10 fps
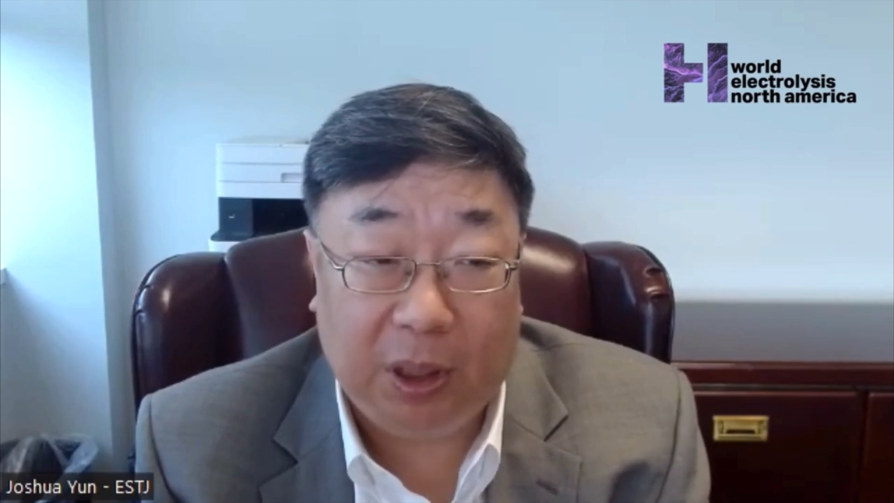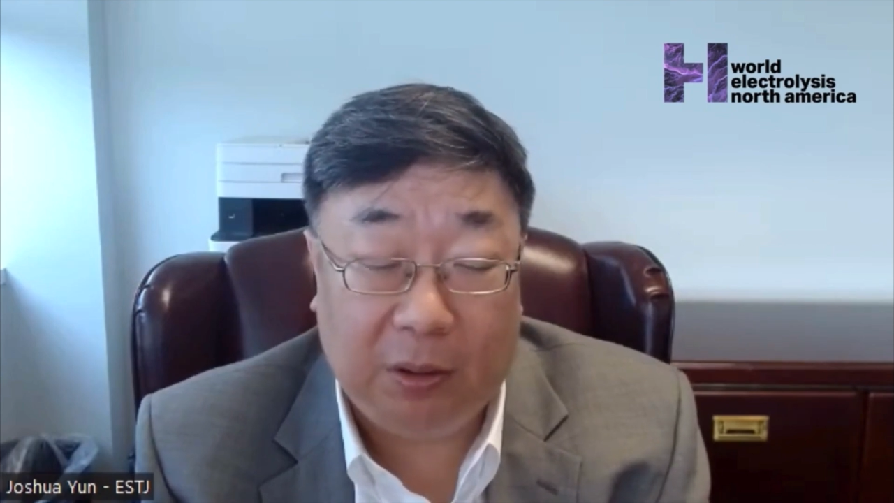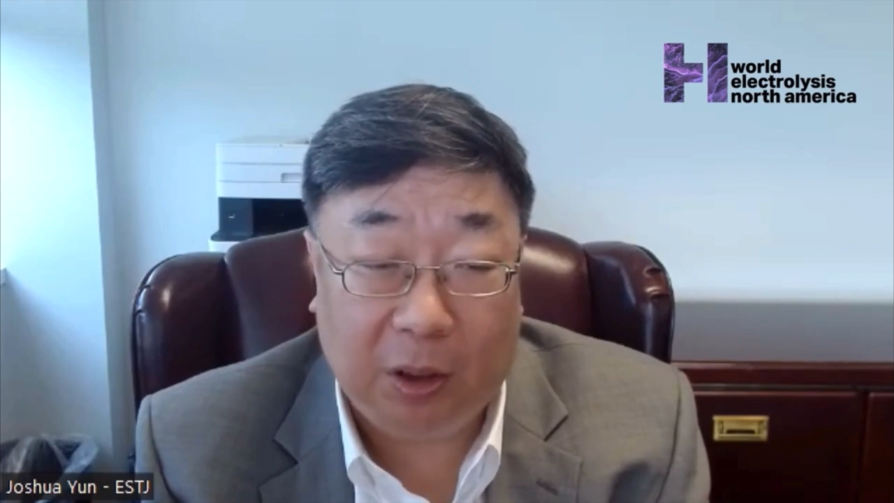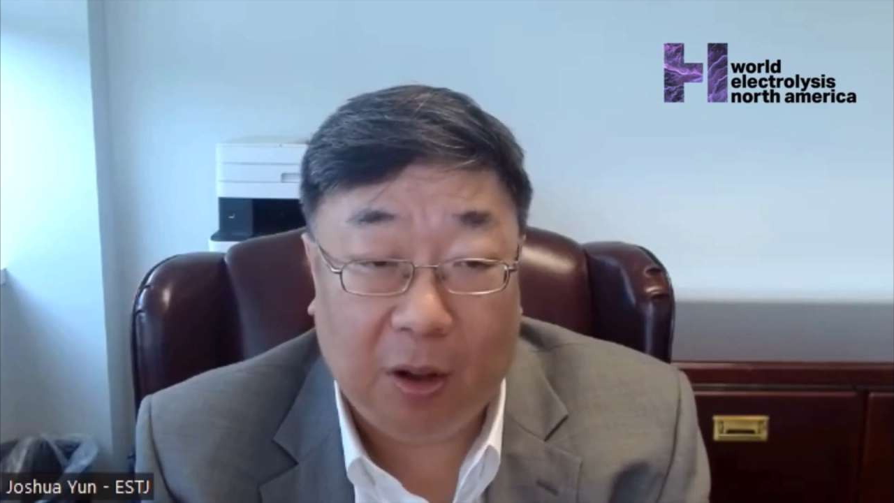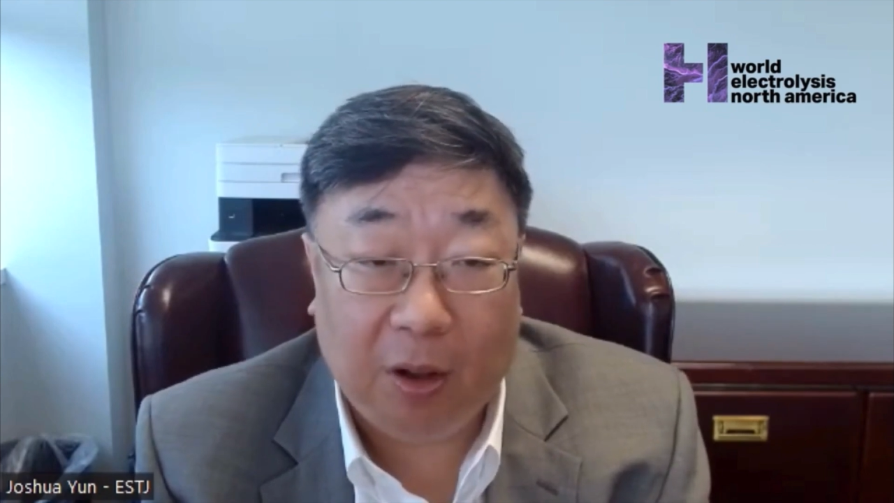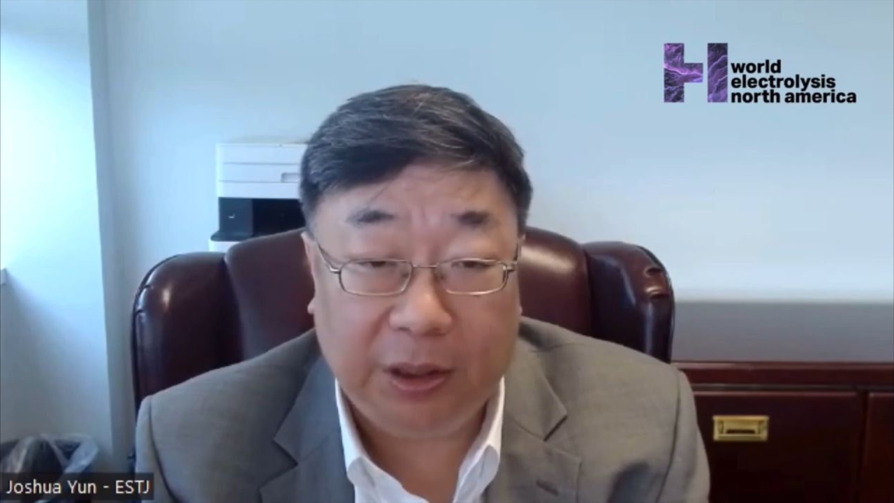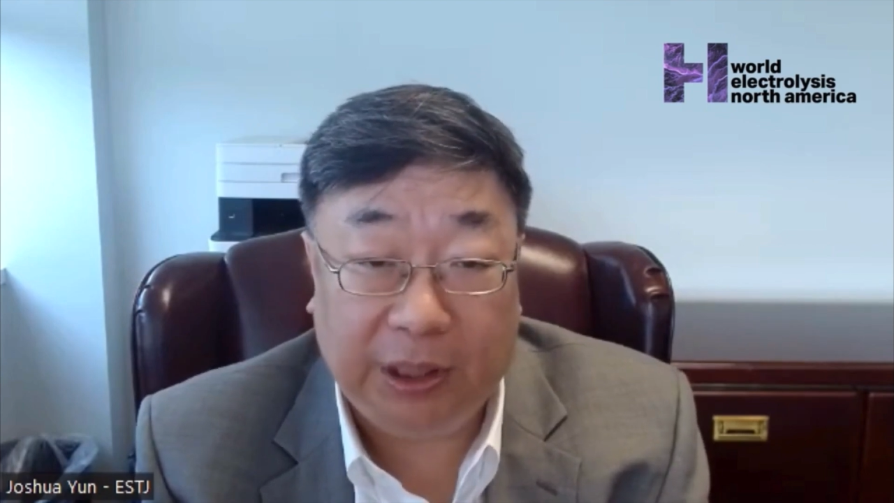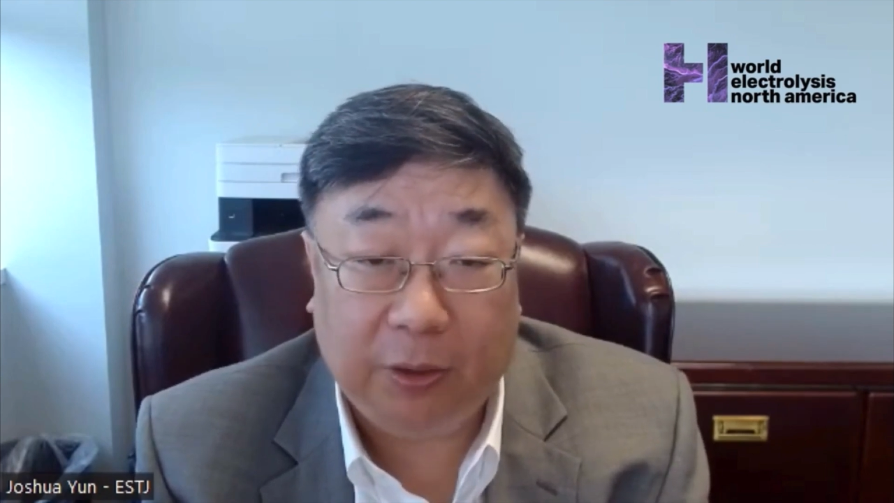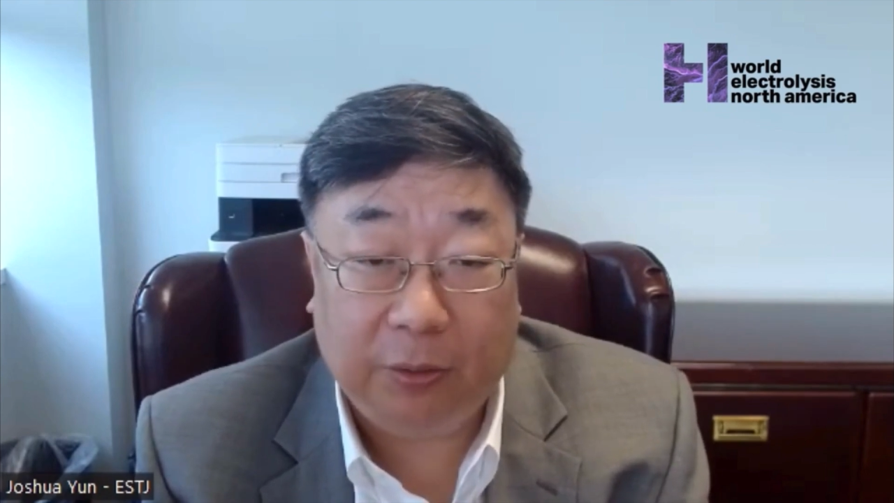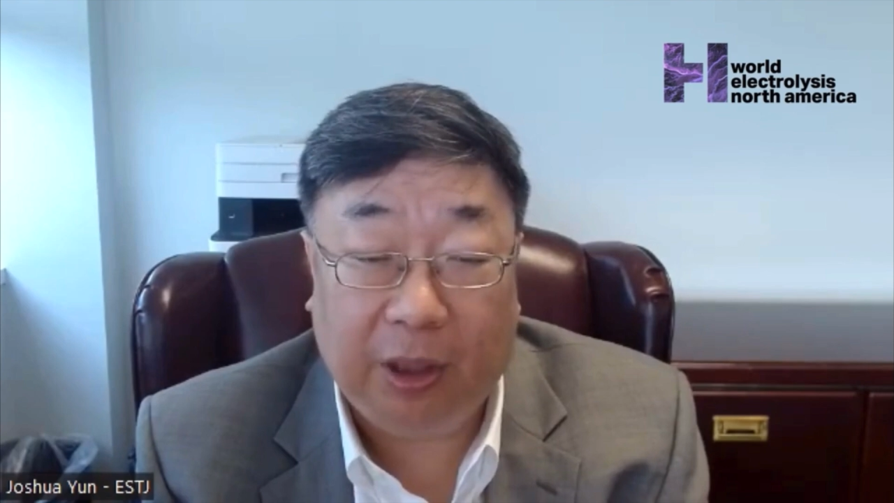long
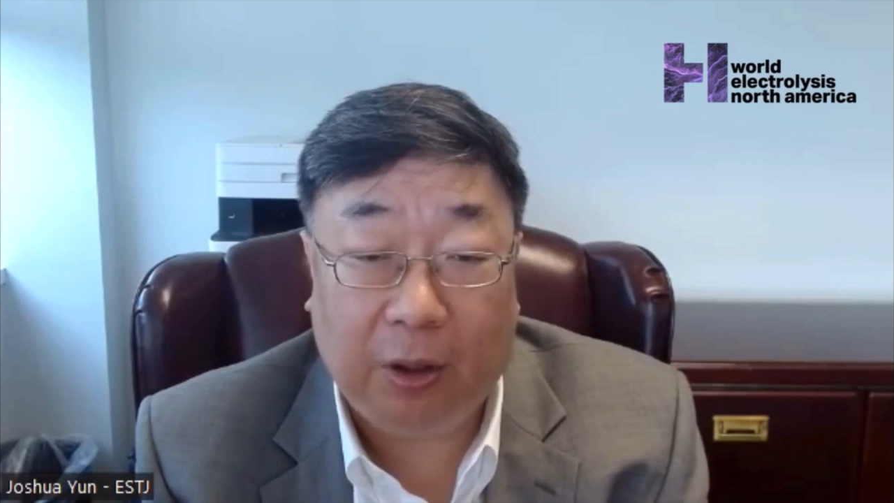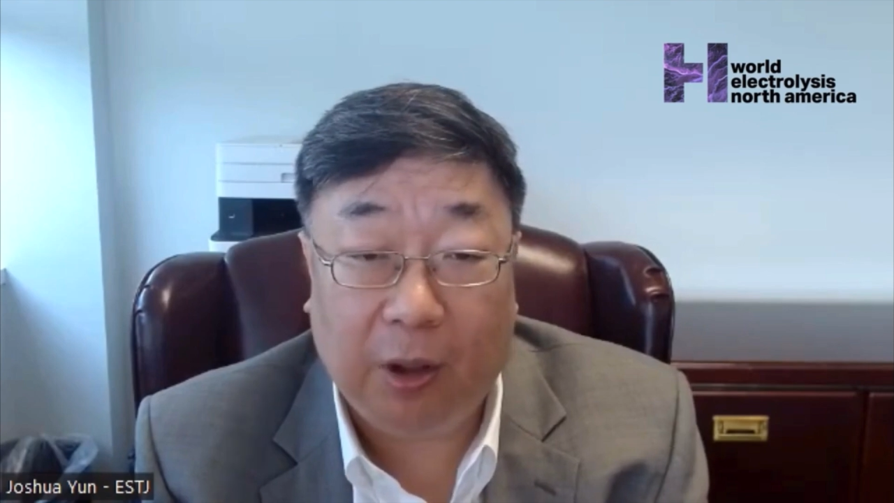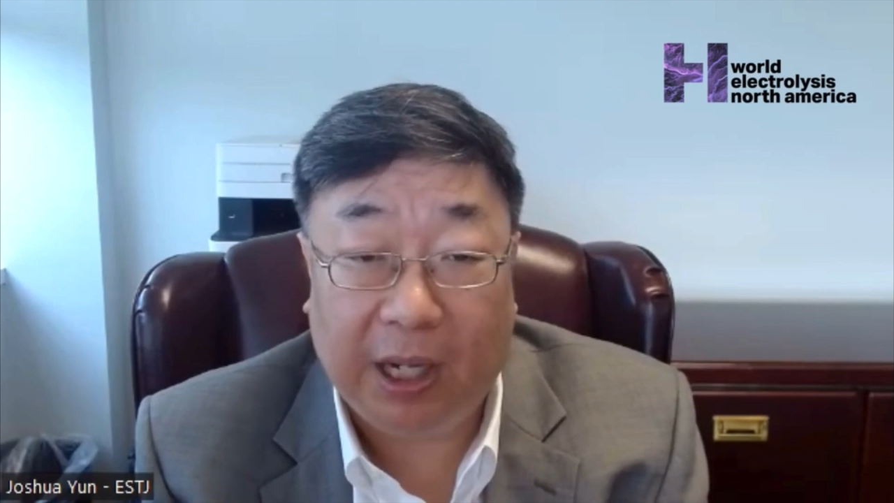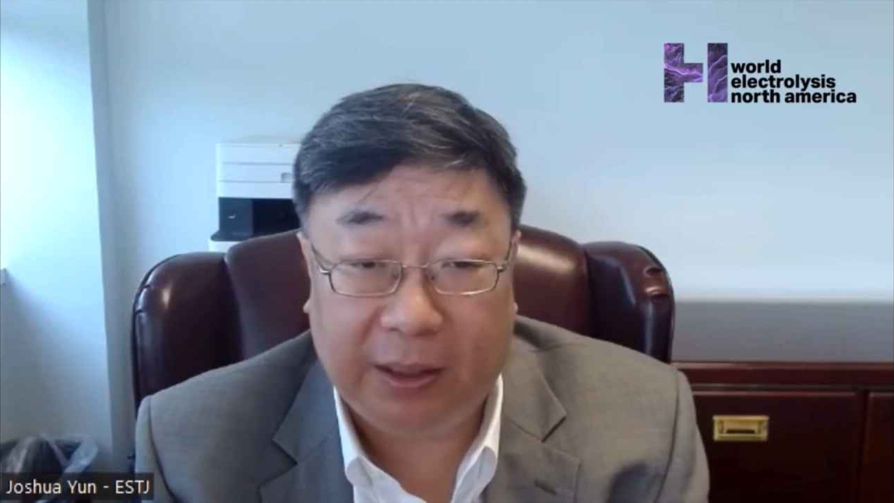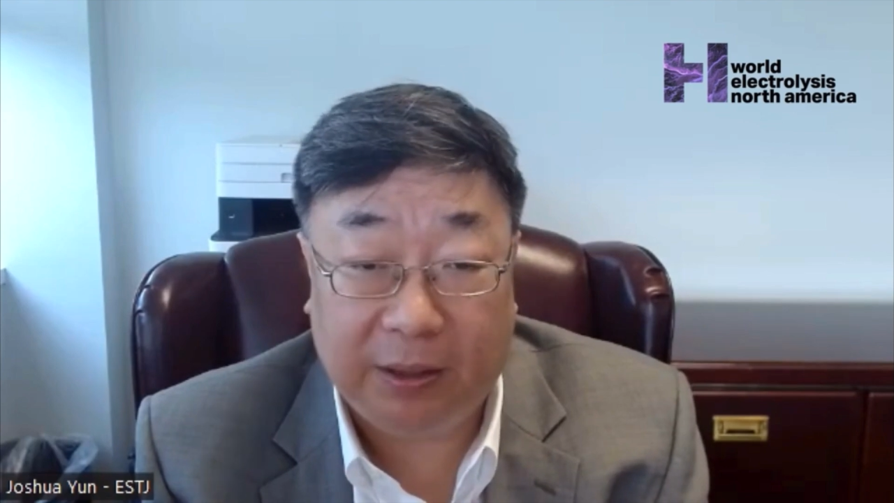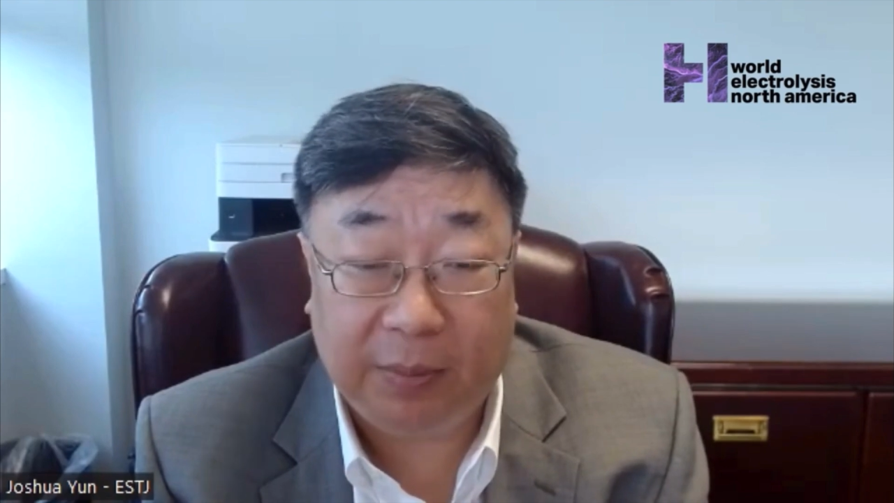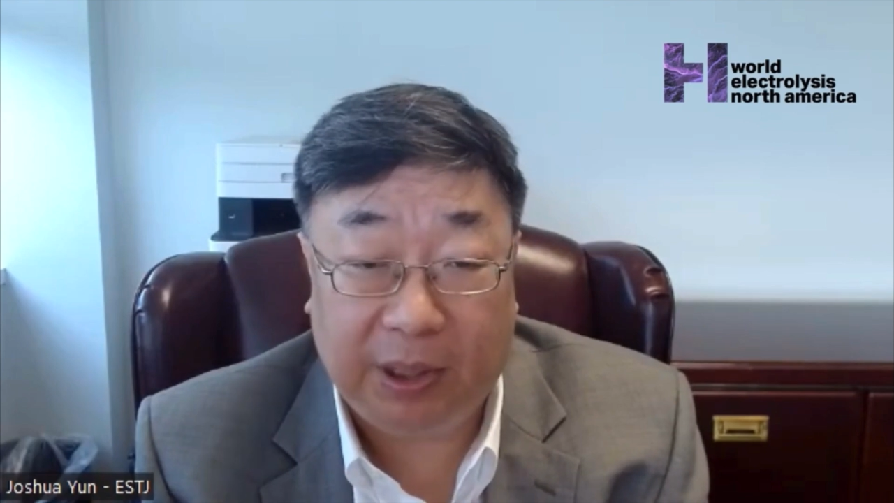lead critical item